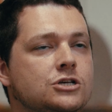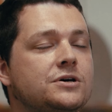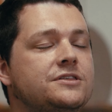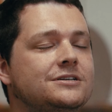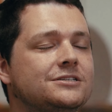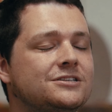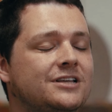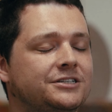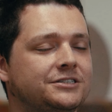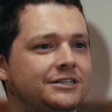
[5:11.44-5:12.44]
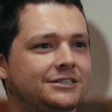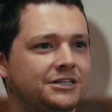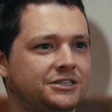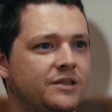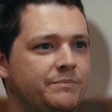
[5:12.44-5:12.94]
So I think synthetic data is
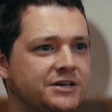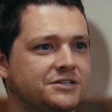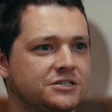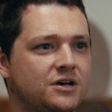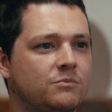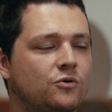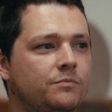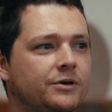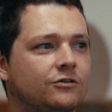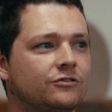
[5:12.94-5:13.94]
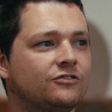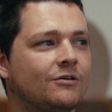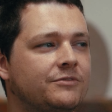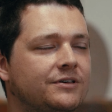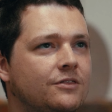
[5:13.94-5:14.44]
actually the best example because it's
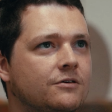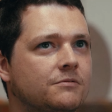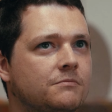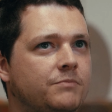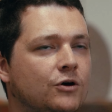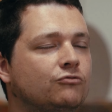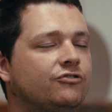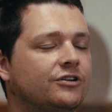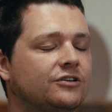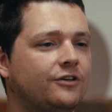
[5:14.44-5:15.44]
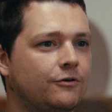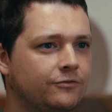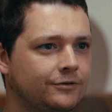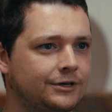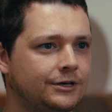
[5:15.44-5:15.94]
something that builds on
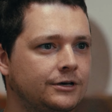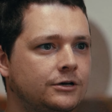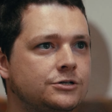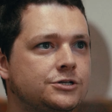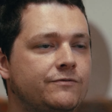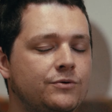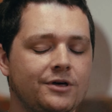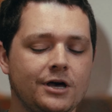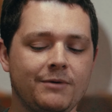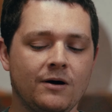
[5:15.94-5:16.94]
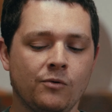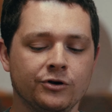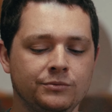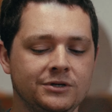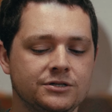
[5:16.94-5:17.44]
itself. So if you think about what
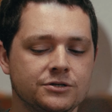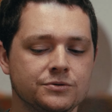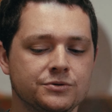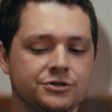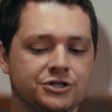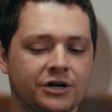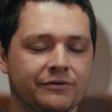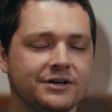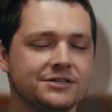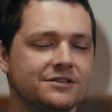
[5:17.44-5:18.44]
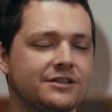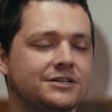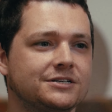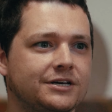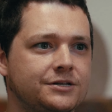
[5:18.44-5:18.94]
you need to do to generate
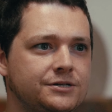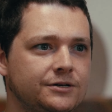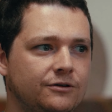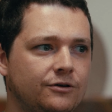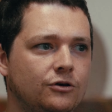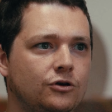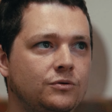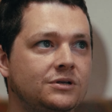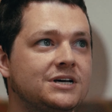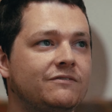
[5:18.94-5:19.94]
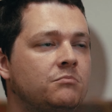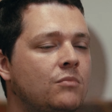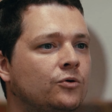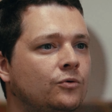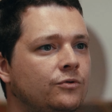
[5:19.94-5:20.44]
synthetic data, you need to have a
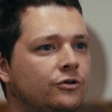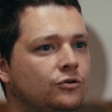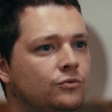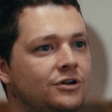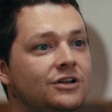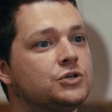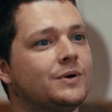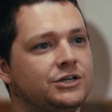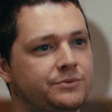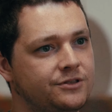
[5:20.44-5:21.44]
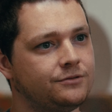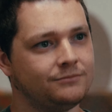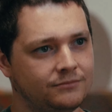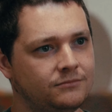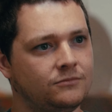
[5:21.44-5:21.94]
model that you can interact with
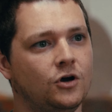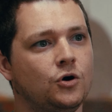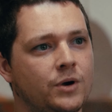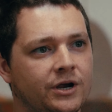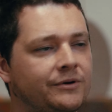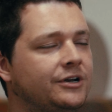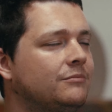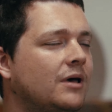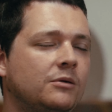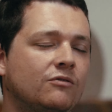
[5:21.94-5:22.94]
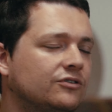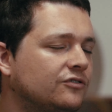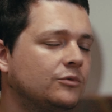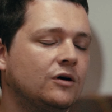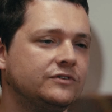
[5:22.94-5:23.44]
and query and maybe run
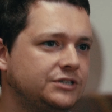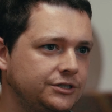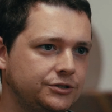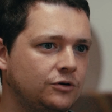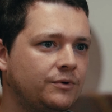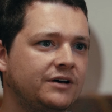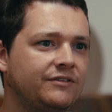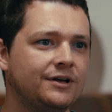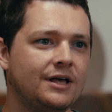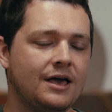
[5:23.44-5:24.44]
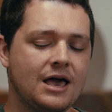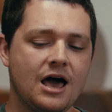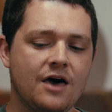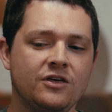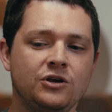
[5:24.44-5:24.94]
some conversation or whatever,
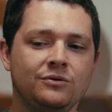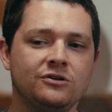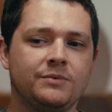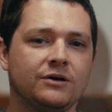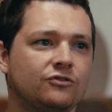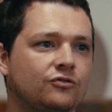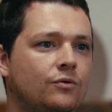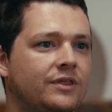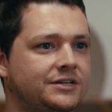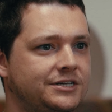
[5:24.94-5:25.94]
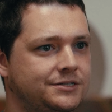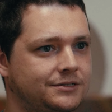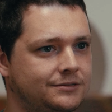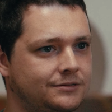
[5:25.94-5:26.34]
and then you need to be able to store that data.